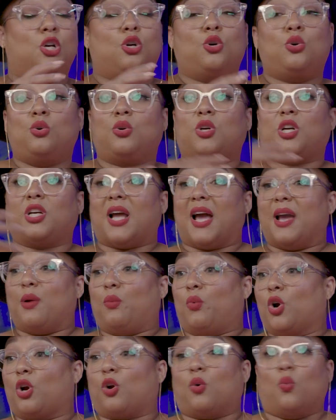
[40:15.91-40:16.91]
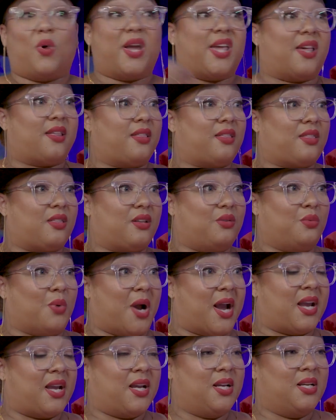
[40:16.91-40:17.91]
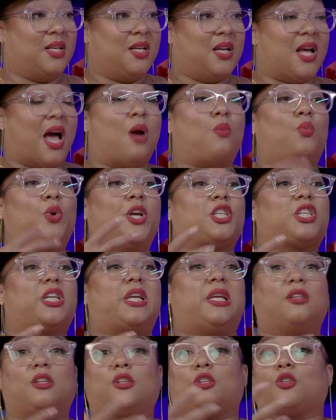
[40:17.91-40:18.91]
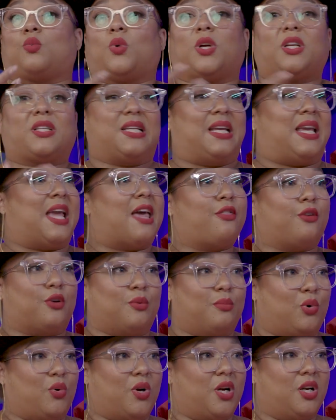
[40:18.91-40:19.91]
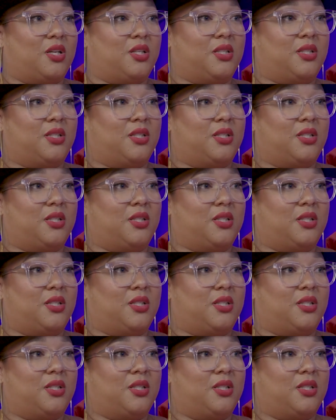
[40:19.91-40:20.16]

Who could I work with, right? I wish healers work together more.